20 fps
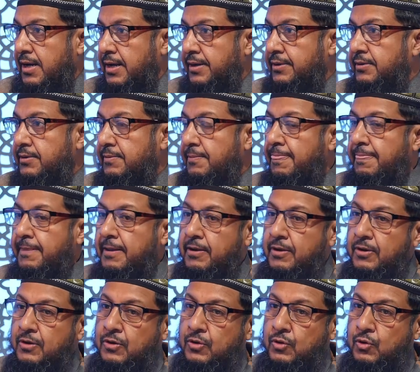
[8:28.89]
an,
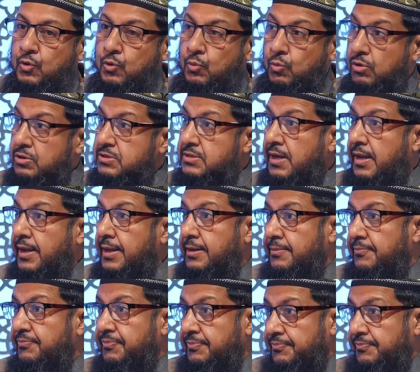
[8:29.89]
who was like